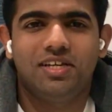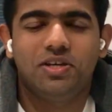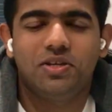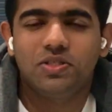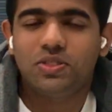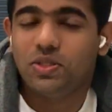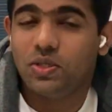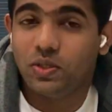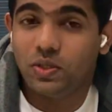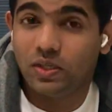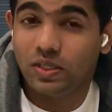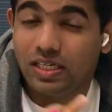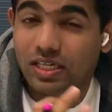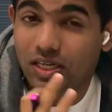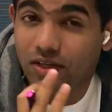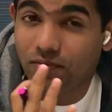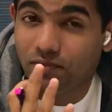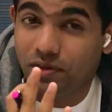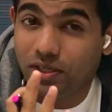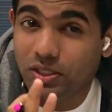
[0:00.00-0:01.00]
So
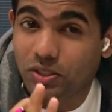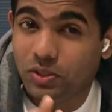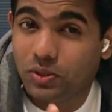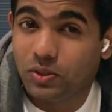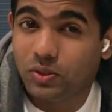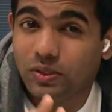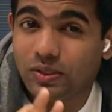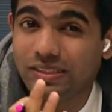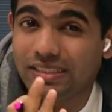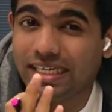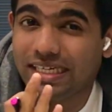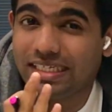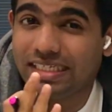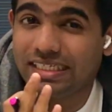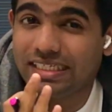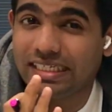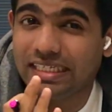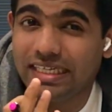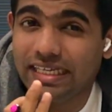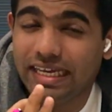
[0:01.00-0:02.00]
when you know that
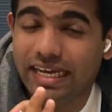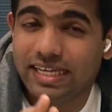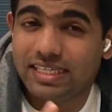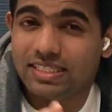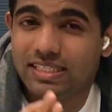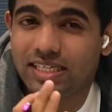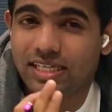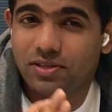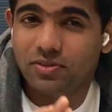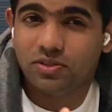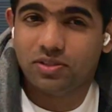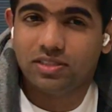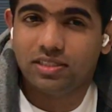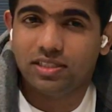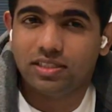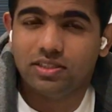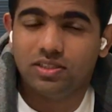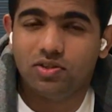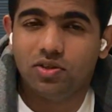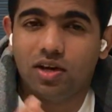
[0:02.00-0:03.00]
essay
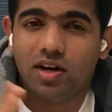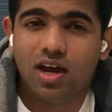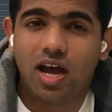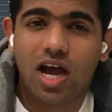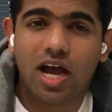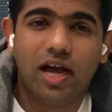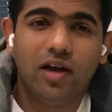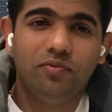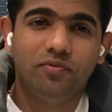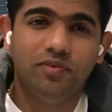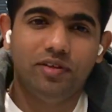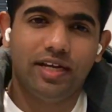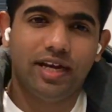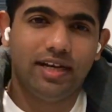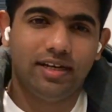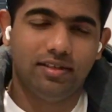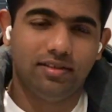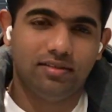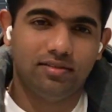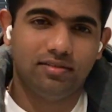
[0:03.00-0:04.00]
question, you are half
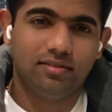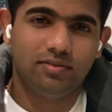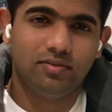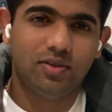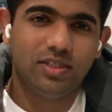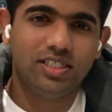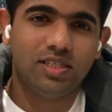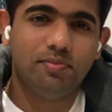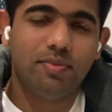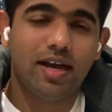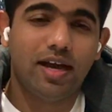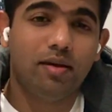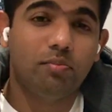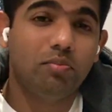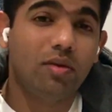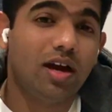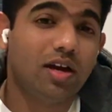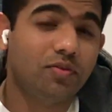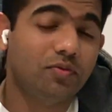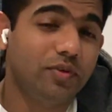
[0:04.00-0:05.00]
done. What's the
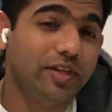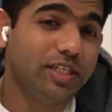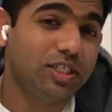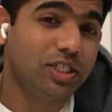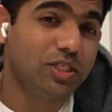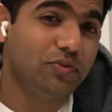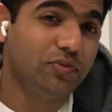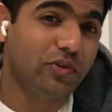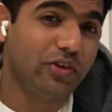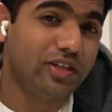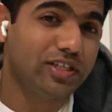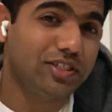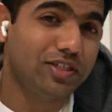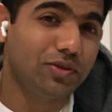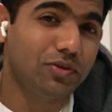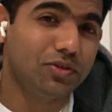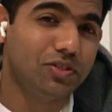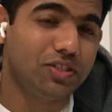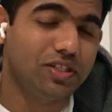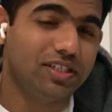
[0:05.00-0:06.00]
mark weightage for essay
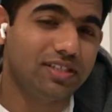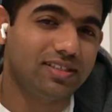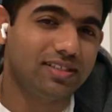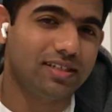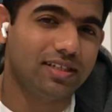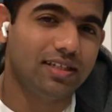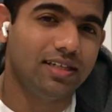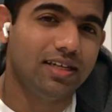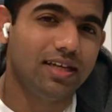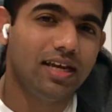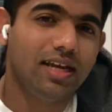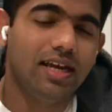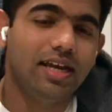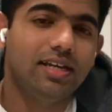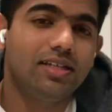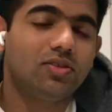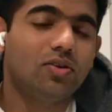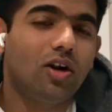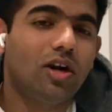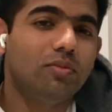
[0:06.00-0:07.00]
questions?
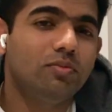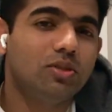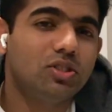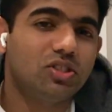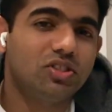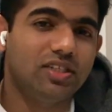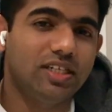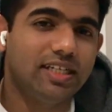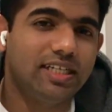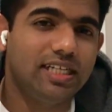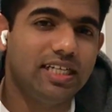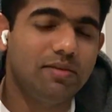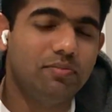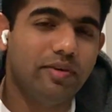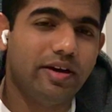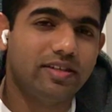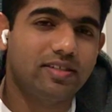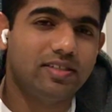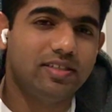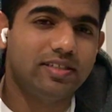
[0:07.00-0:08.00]
It's almost 30
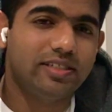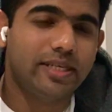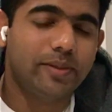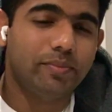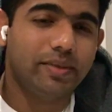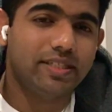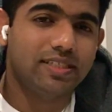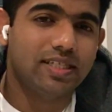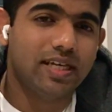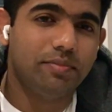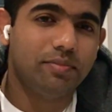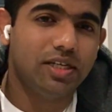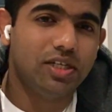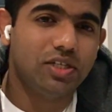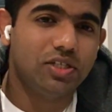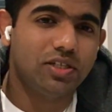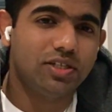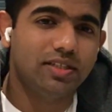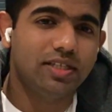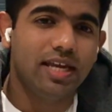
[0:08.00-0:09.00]
marks in some
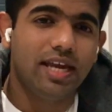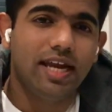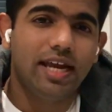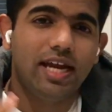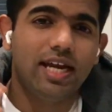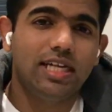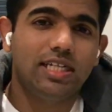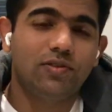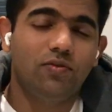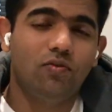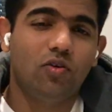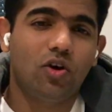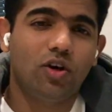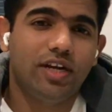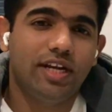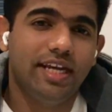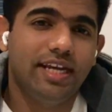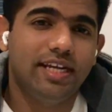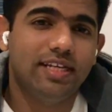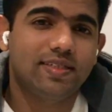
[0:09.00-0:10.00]
examinations. It's
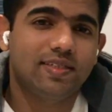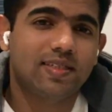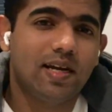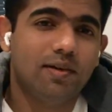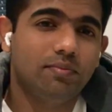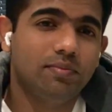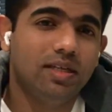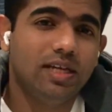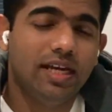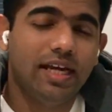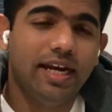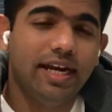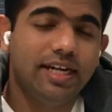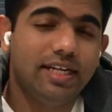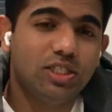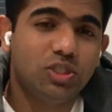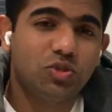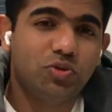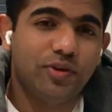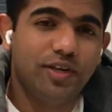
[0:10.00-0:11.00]
40 in some. It
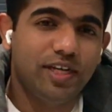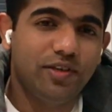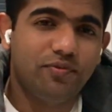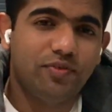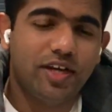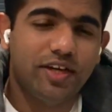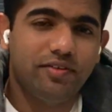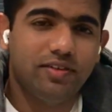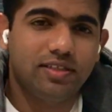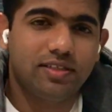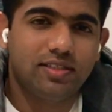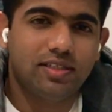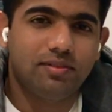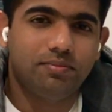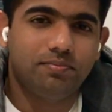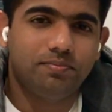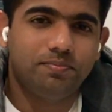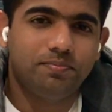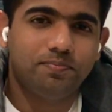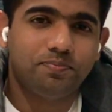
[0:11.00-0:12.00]
is 25 in
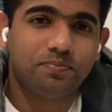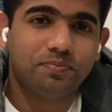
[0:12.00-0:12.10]
some.